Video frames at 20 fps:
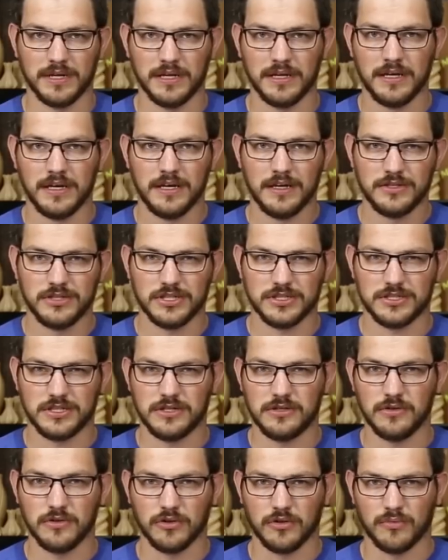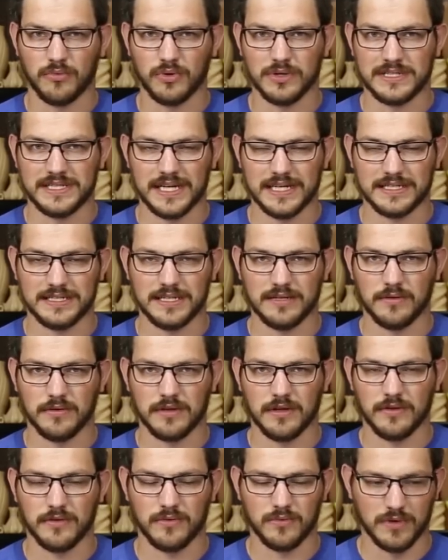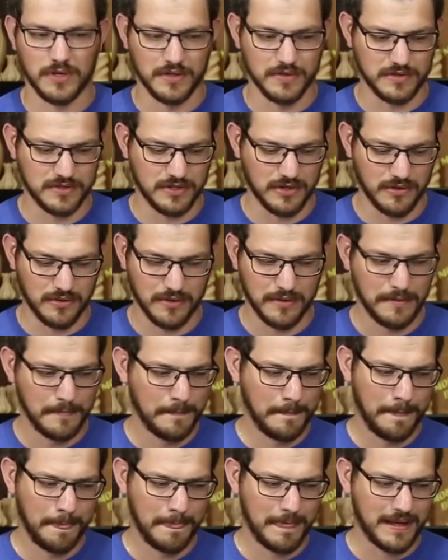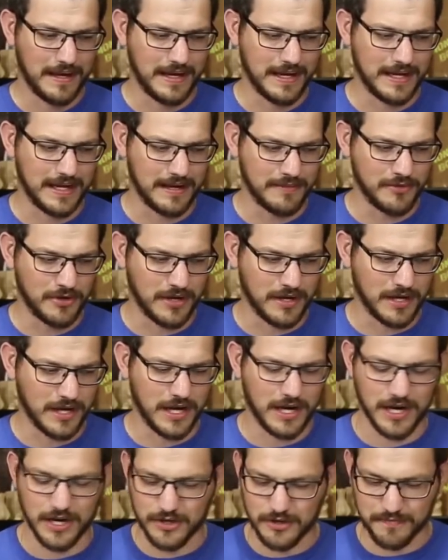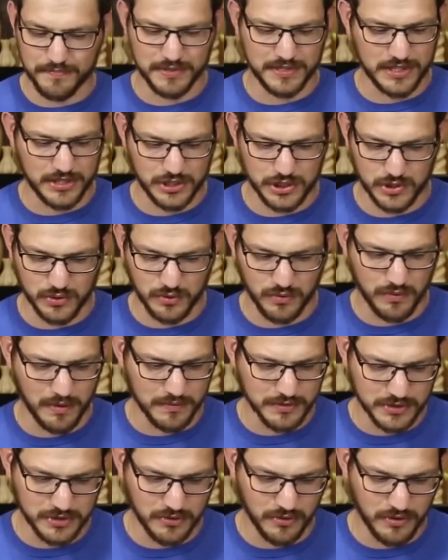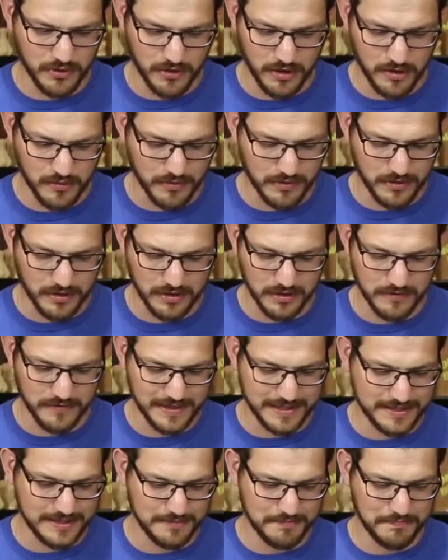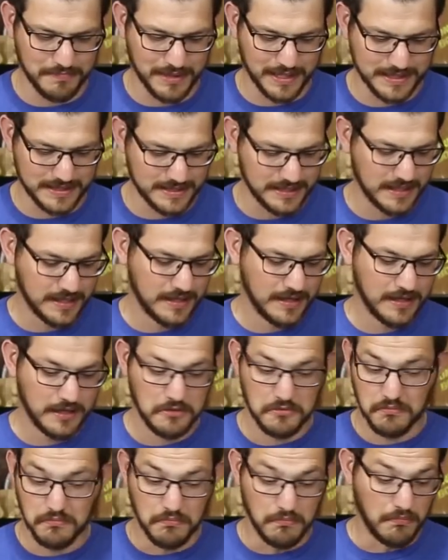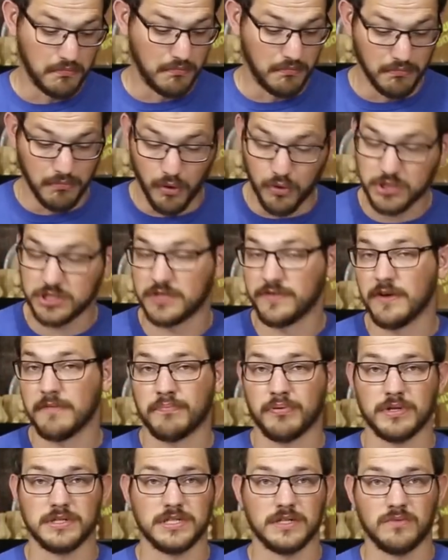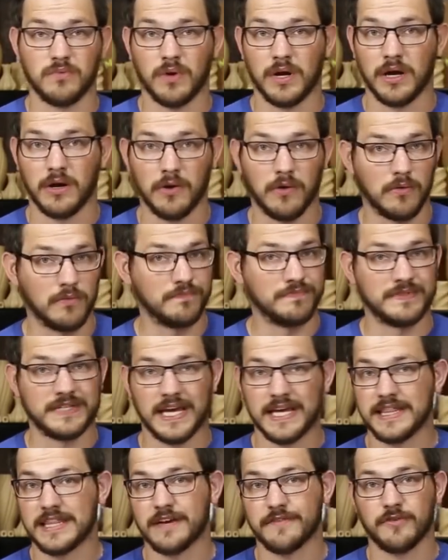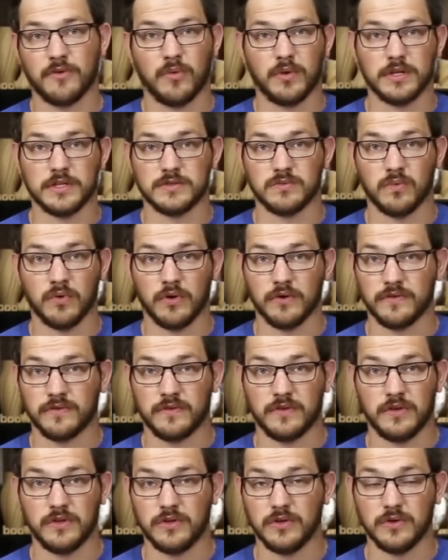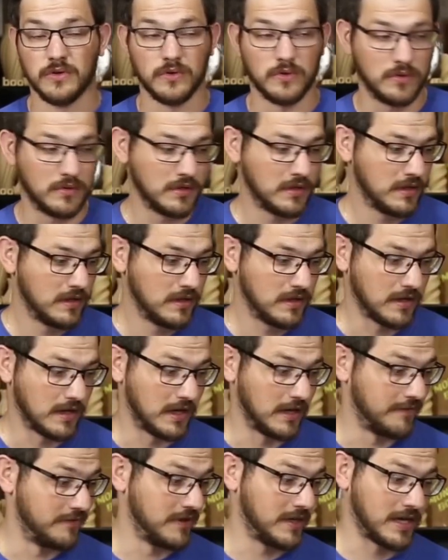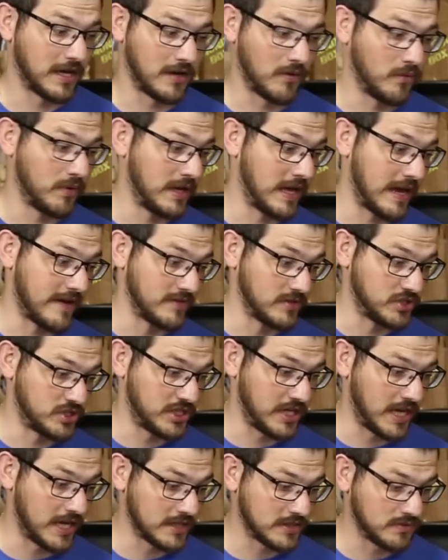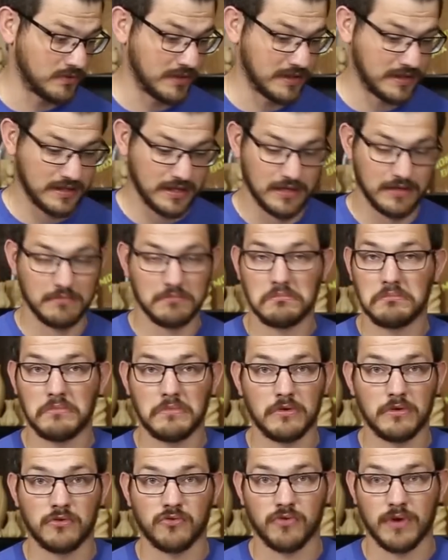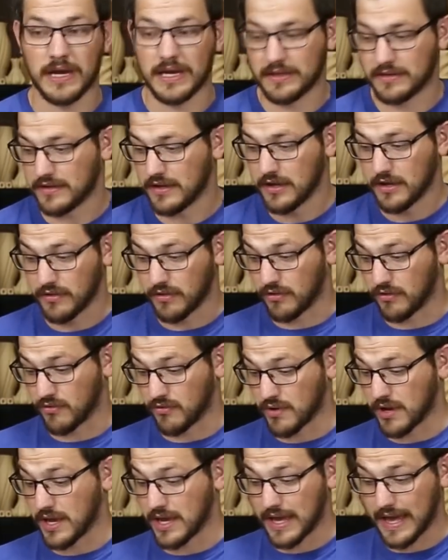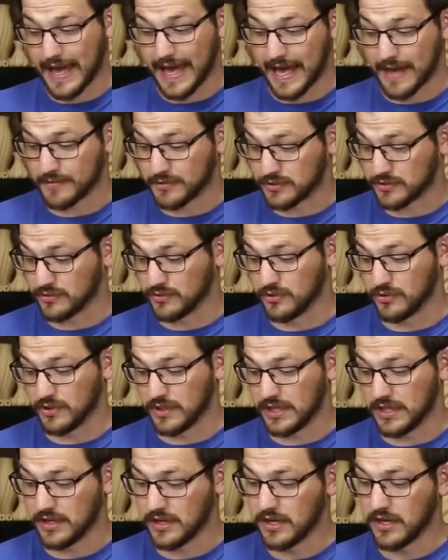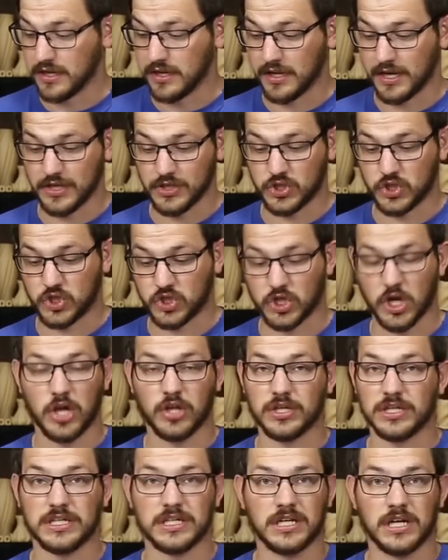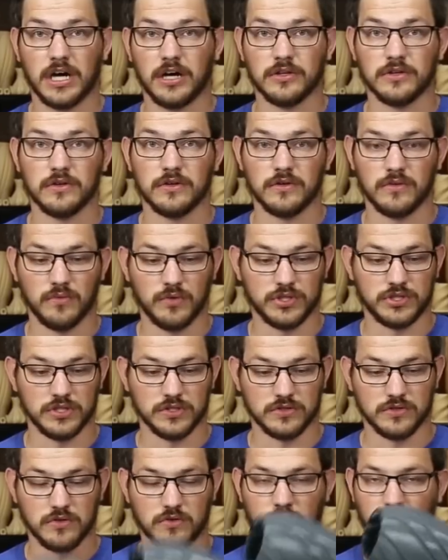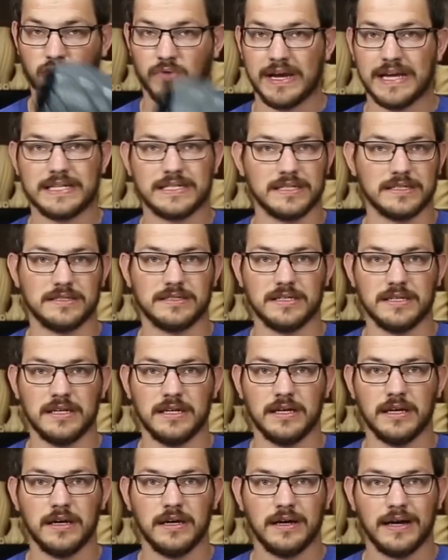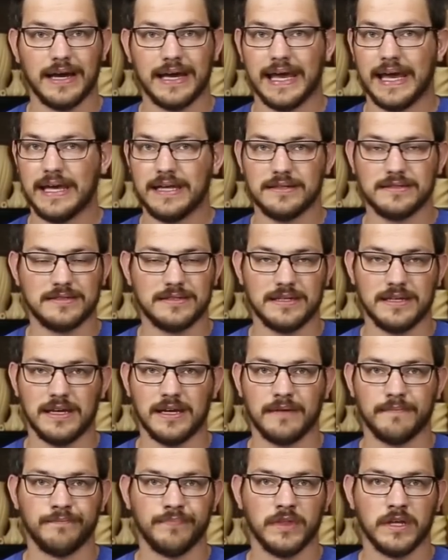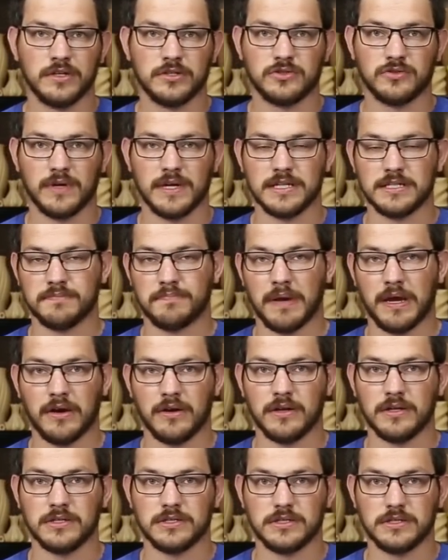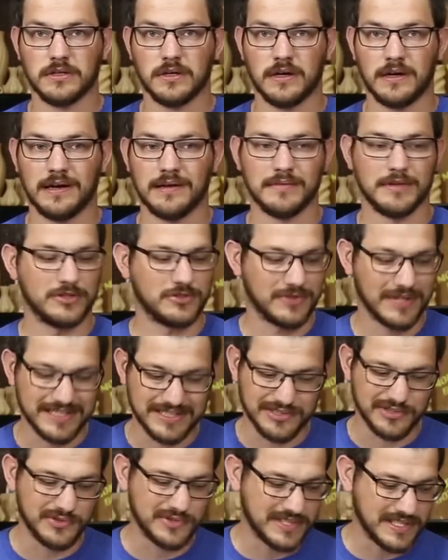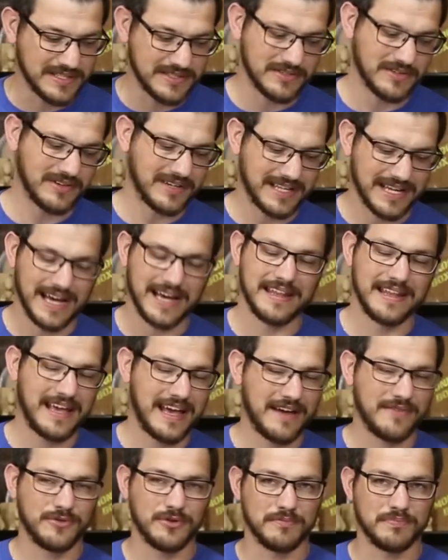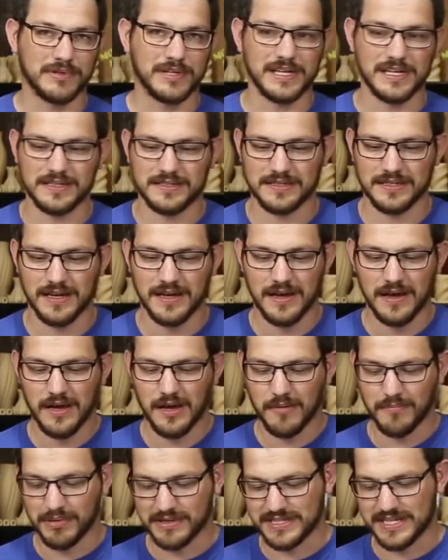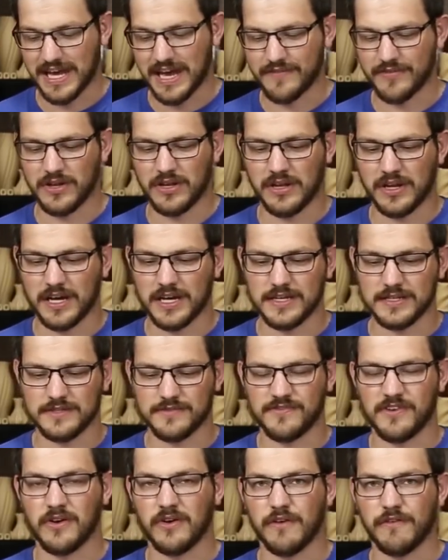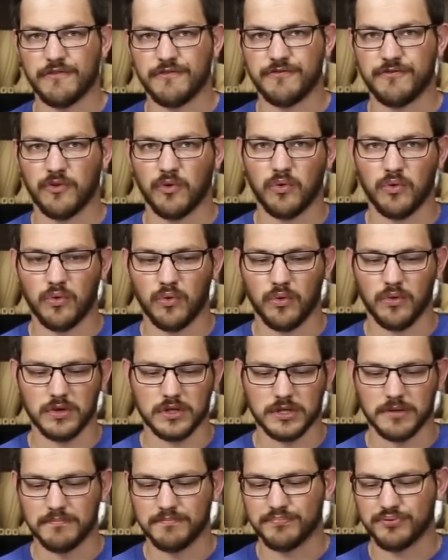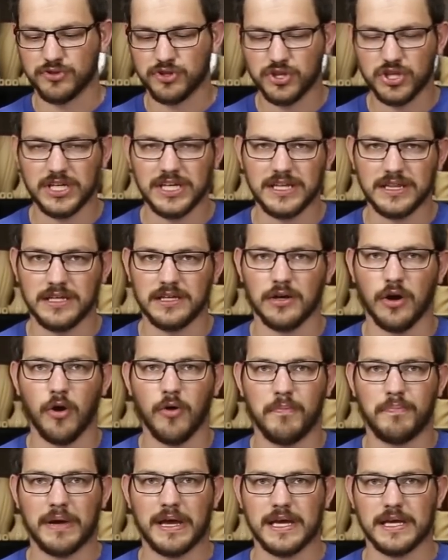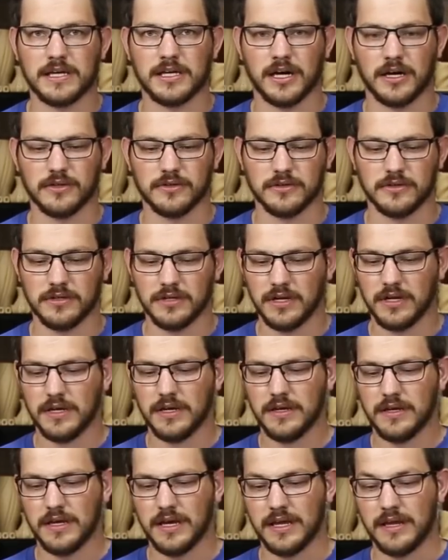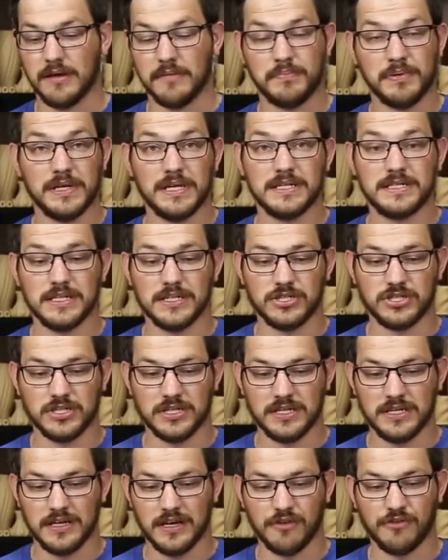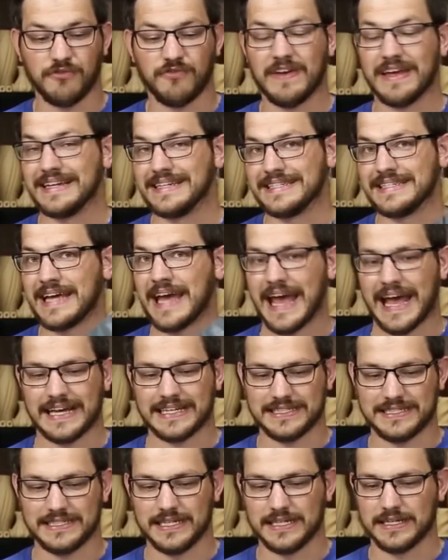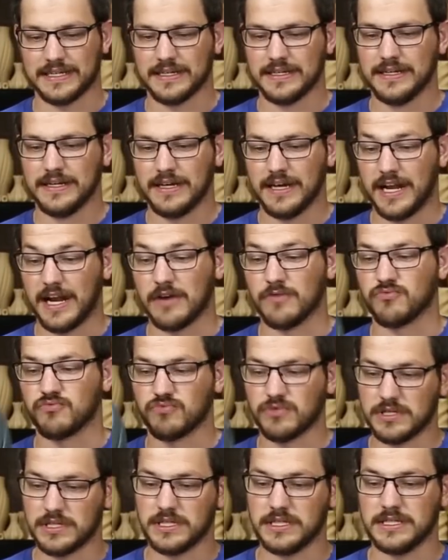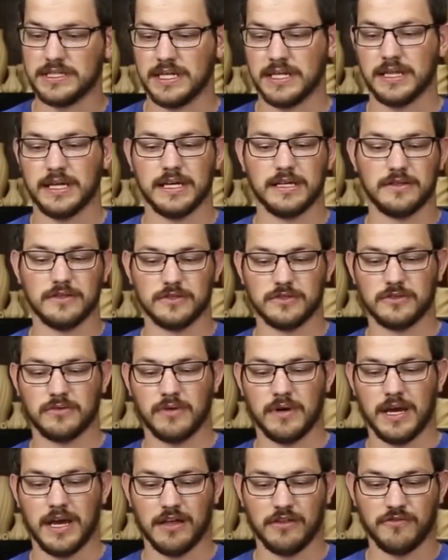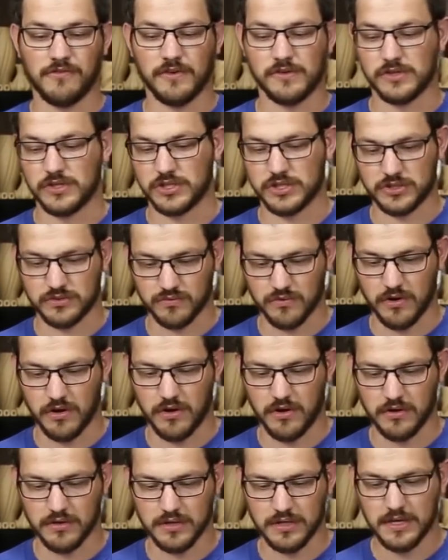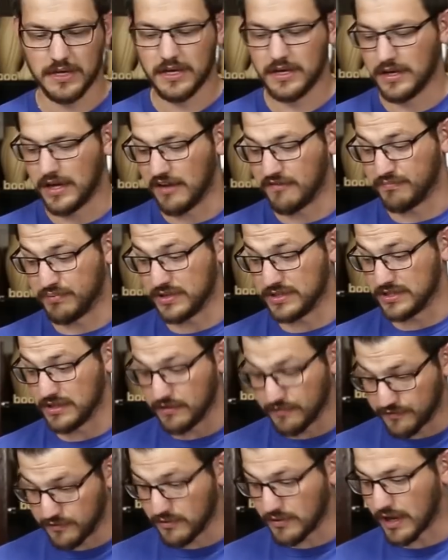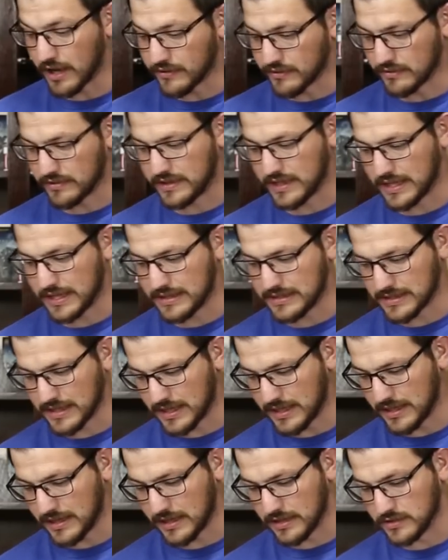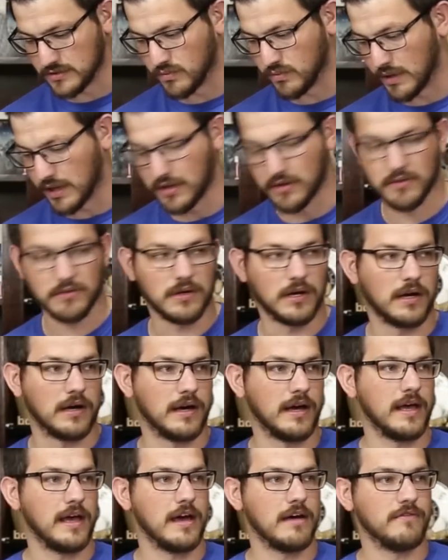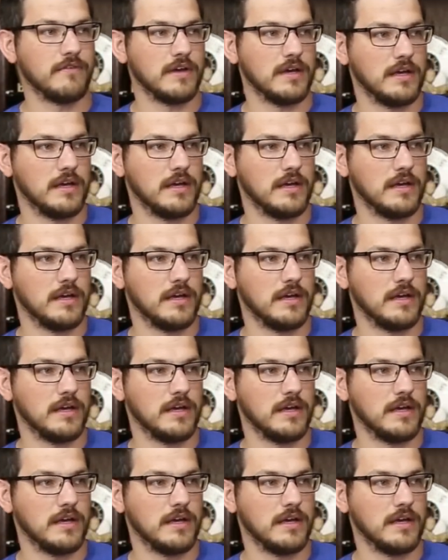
bit just to do a little more testing with other ones. So again, I'm not 100% sure what was going on with all of it, but most of it printed well. Take that for what it's worth to you. If you kind of want to have a chance with it, great. The gray, absolutely nice solid color, which is great to see. I hate seeing transparent. The translucents are, they have their place, but to have a nice, very full, completely opaque color in a PETG is fantastic. And I really did like this gray. It's very strong. I've printed a few other things in it as well. I have